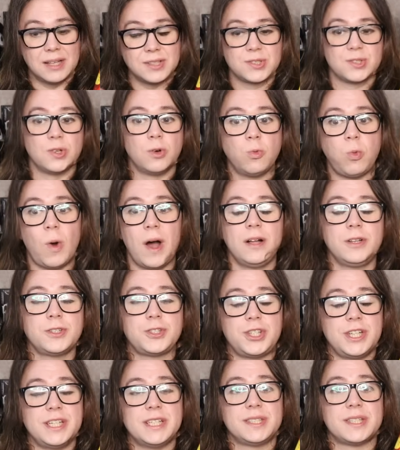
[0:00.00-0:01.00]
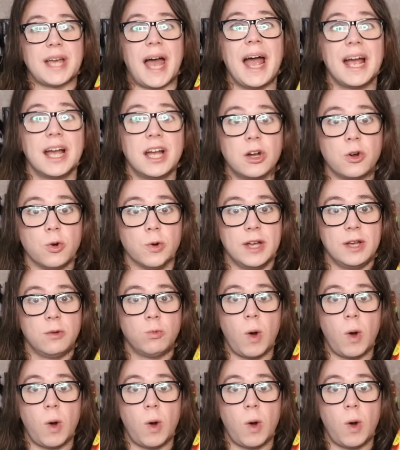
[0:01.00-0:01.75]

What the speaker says: And so while she is angry,